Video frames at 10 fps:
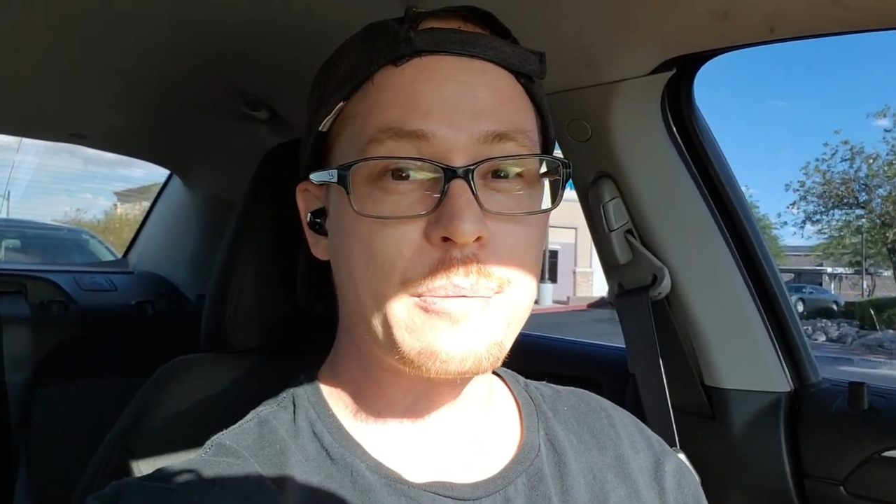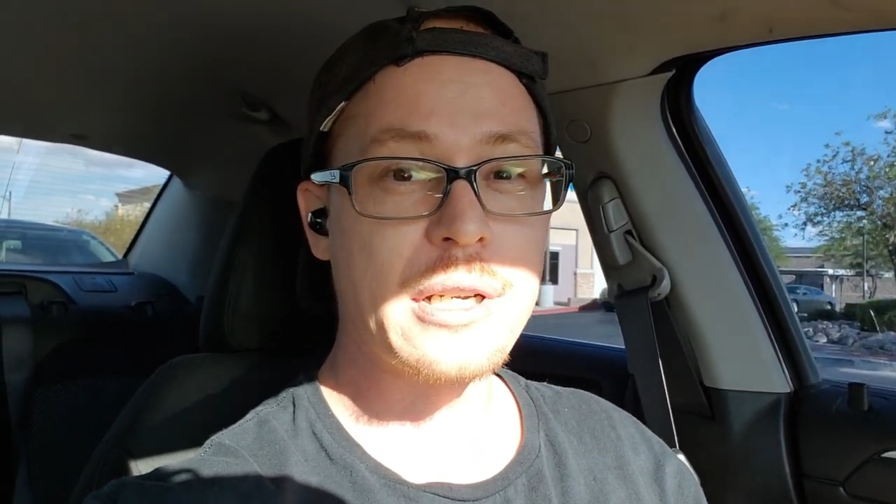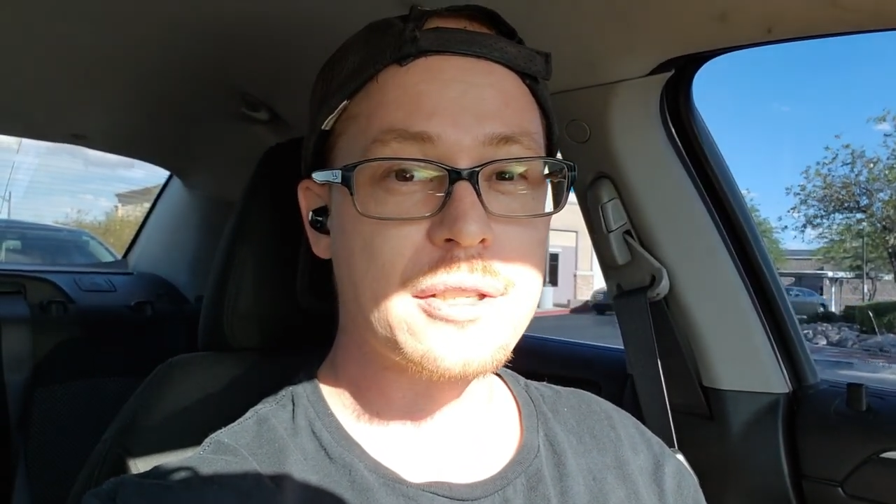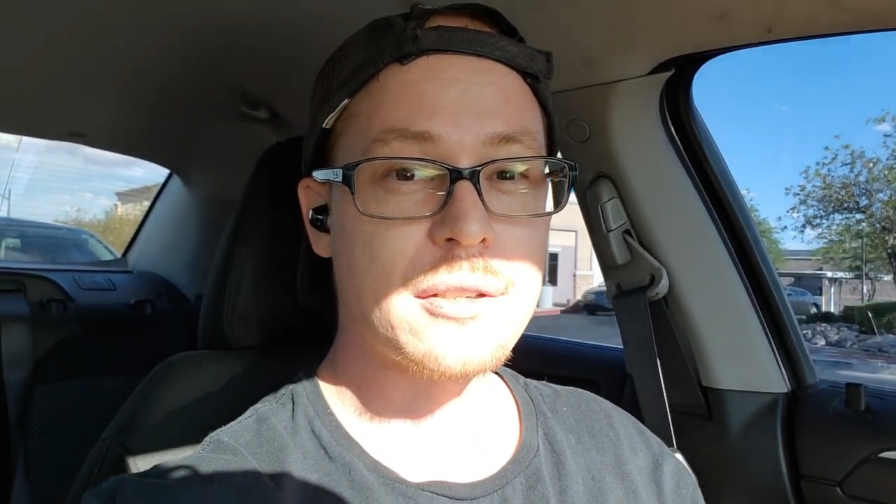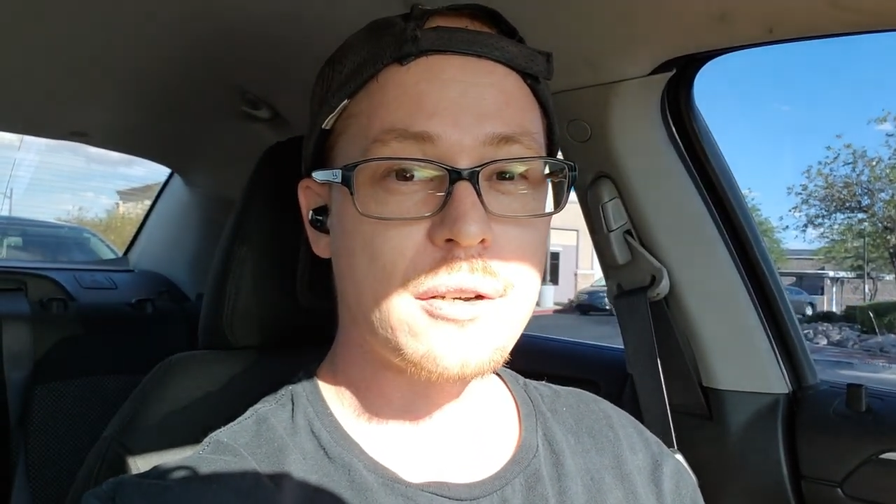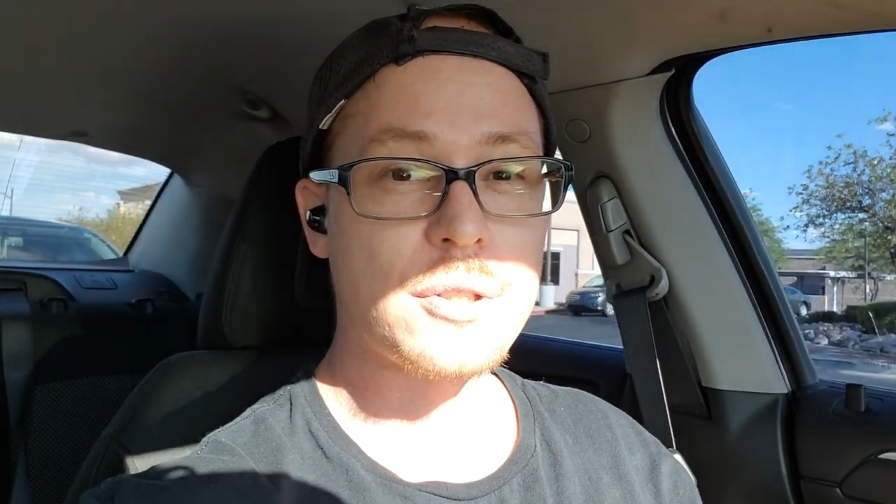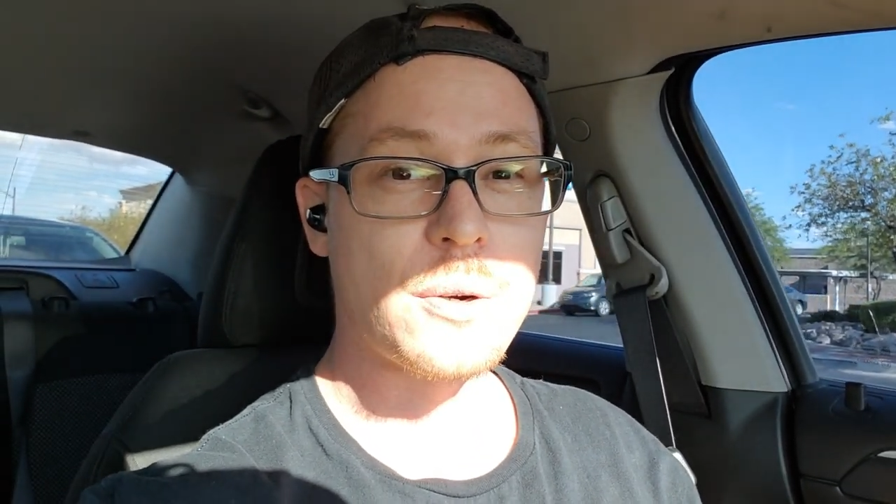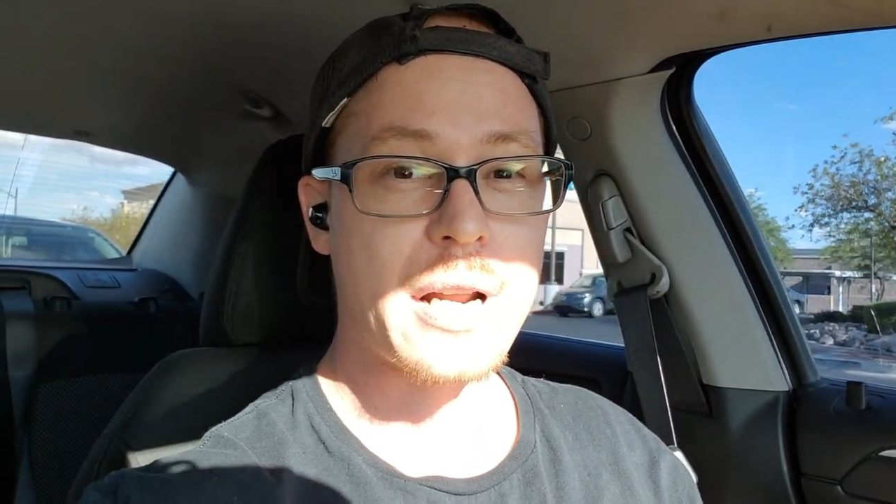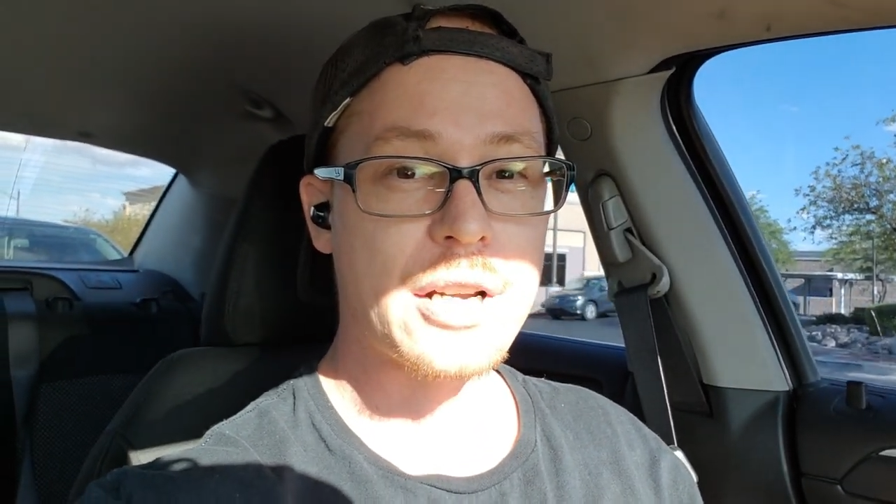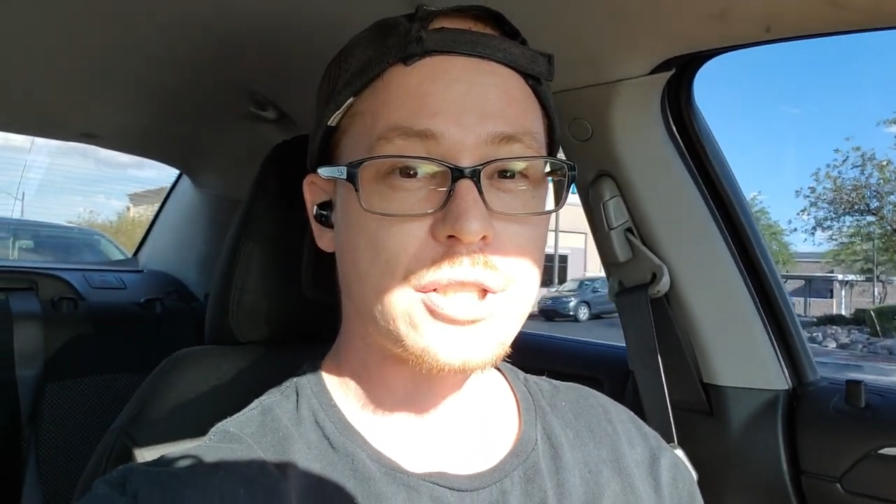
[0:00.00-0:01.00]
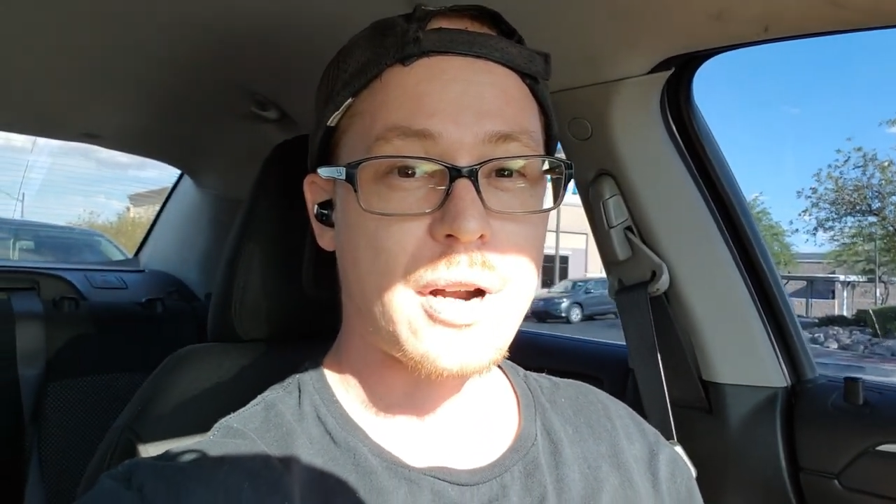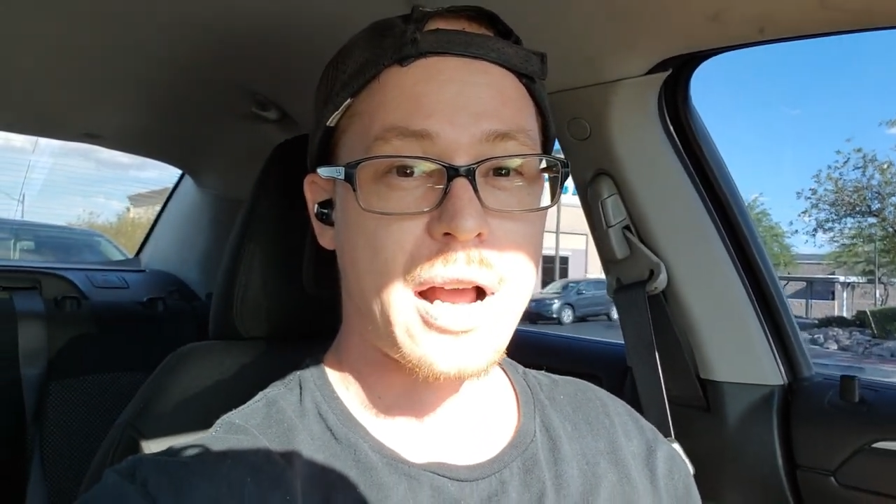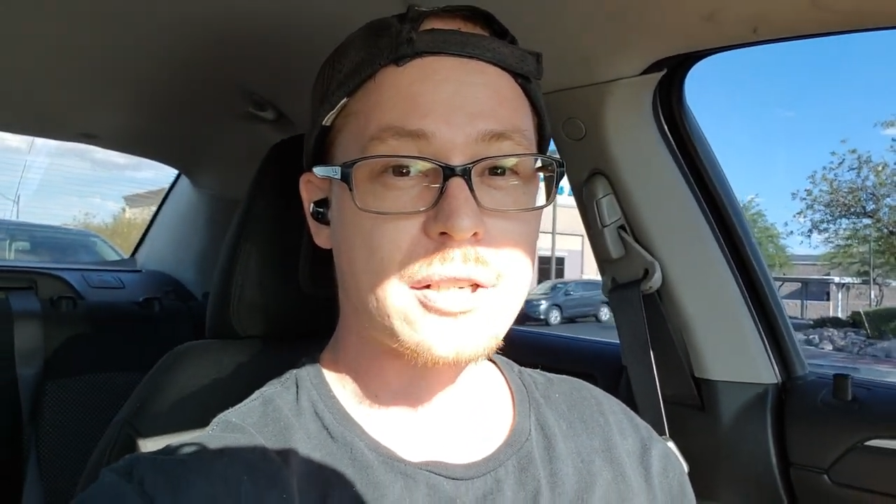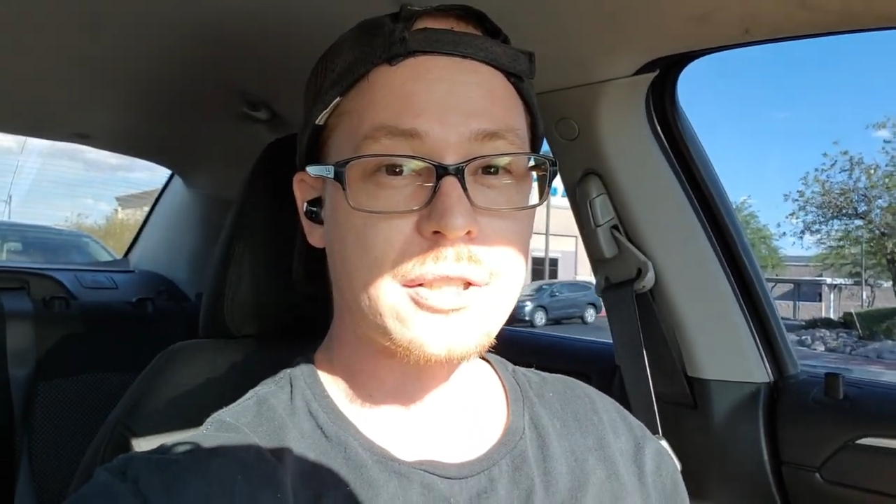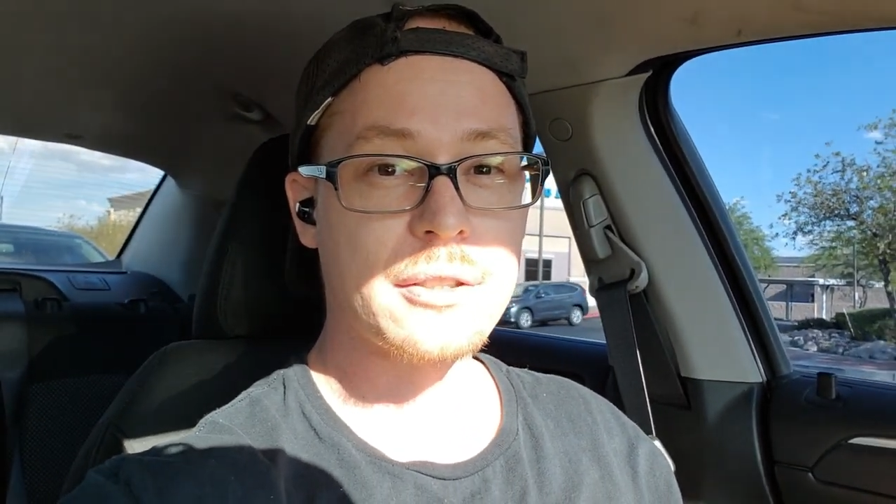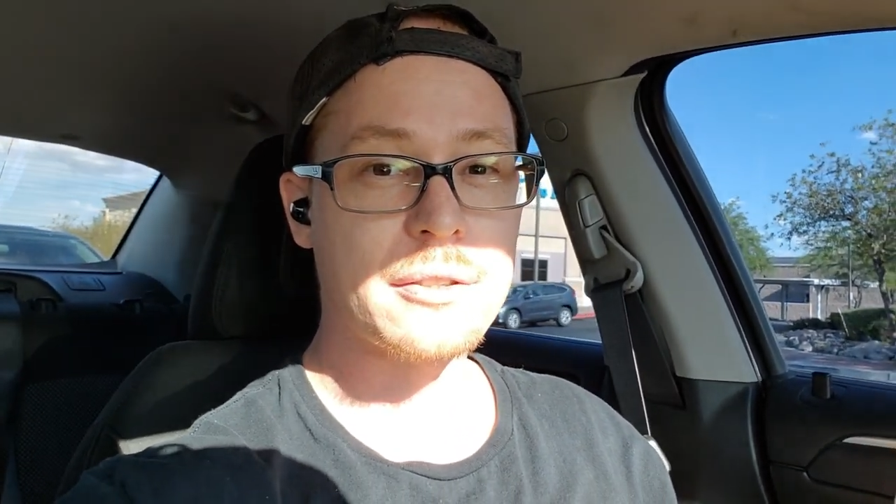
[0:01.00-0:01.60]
minutes ago, DoorDash crashed.